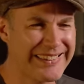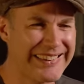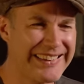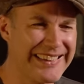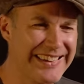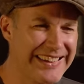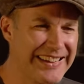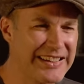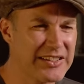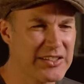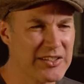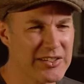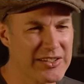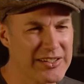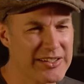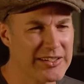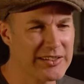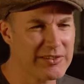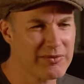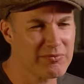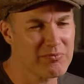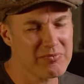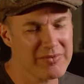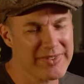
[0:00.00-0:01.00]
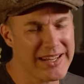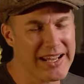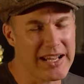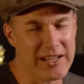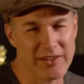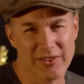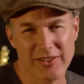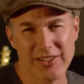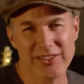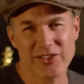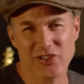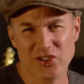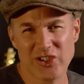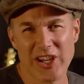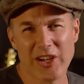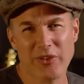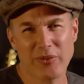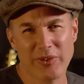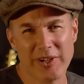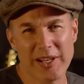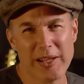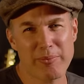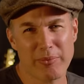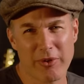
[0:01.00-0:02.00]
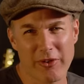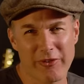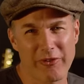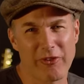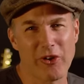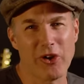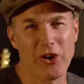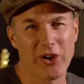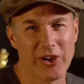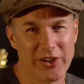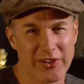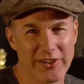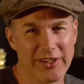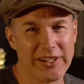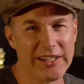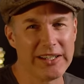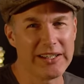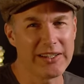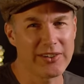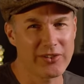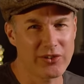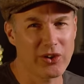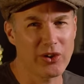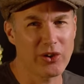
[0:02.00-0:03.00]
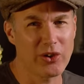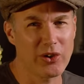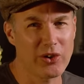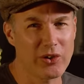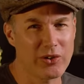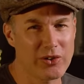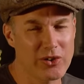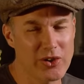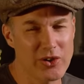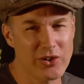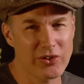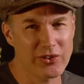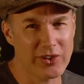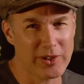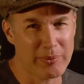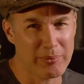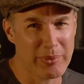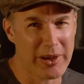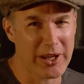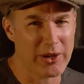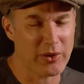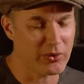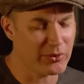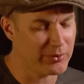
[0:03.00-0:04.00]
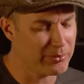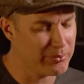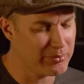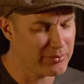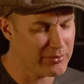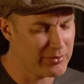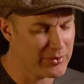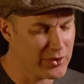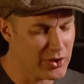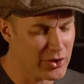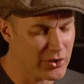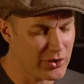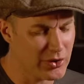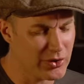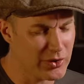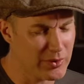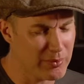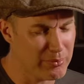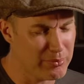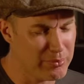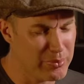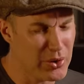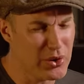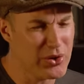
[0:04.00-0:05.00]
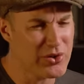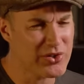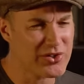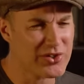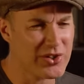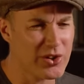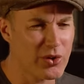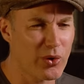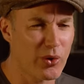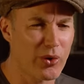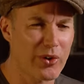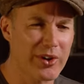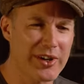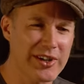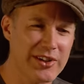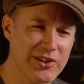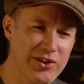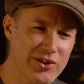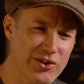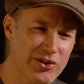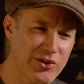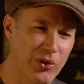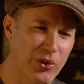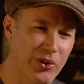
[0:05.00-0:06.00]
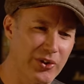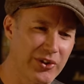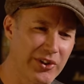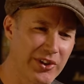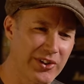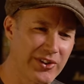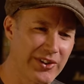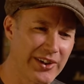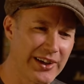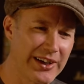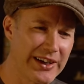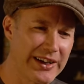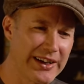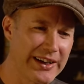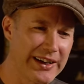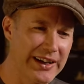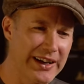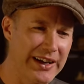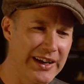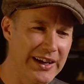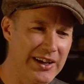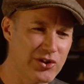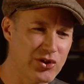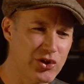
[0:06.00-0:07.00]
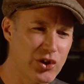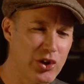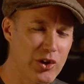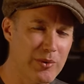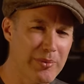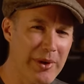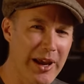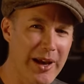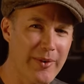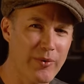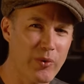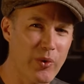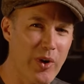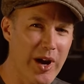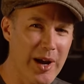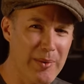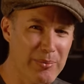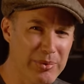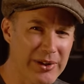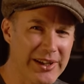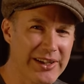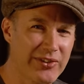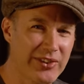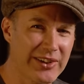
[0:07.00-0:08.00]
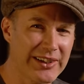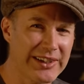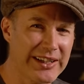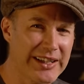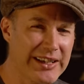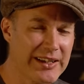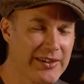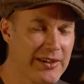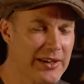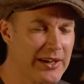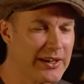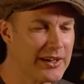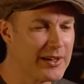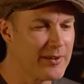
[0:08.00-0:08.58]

yeah, it's generally preferred to using pedals. You could boost an already distorted tube amp quite pleasingly.